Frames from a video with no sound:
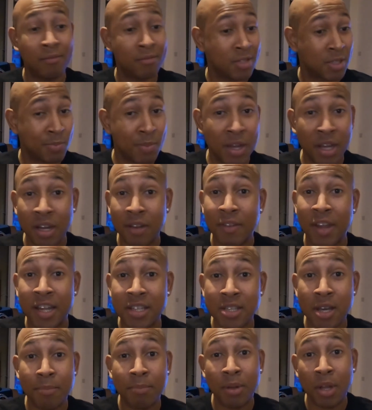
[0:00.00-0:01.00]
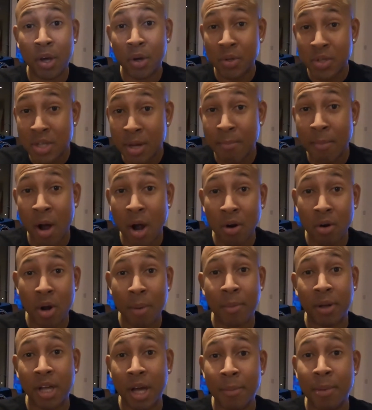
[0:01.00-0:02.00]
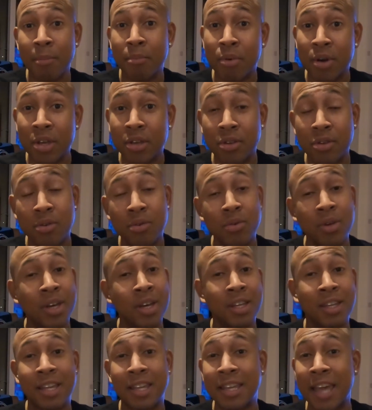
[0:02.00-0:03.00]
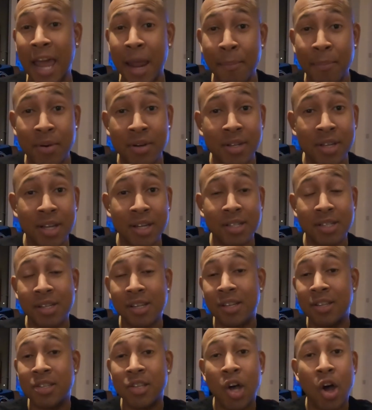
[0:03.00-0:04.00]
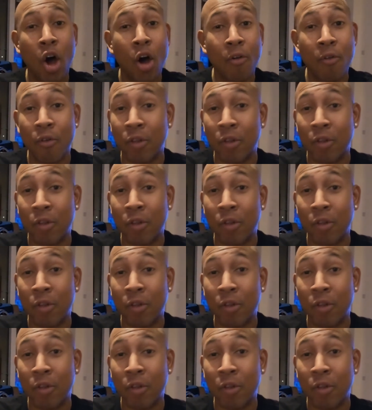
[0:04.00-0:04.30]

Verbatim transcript: Speaking of next upload, tomorrow I'm gonna come and bring you the game predictions,